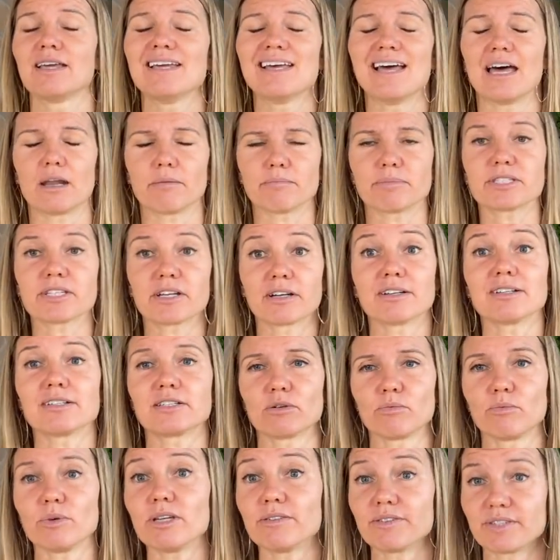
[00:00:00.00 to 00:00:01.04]
And I'm starting to
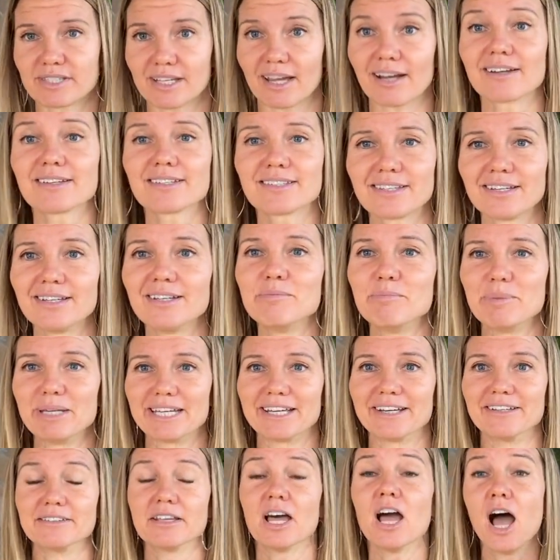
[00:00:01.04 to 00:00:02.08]
weave sex in
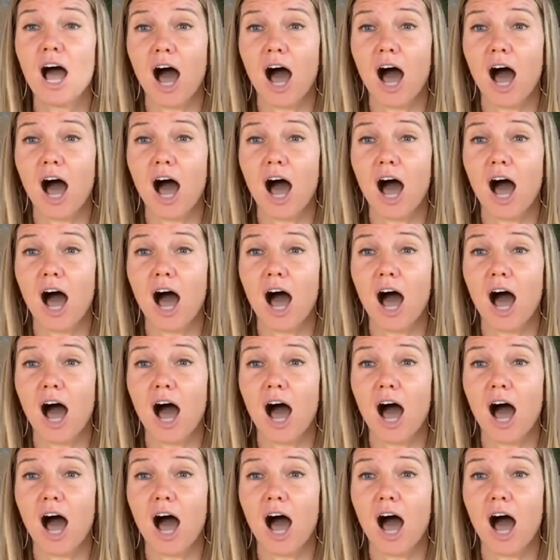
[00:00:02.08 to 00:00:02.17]
because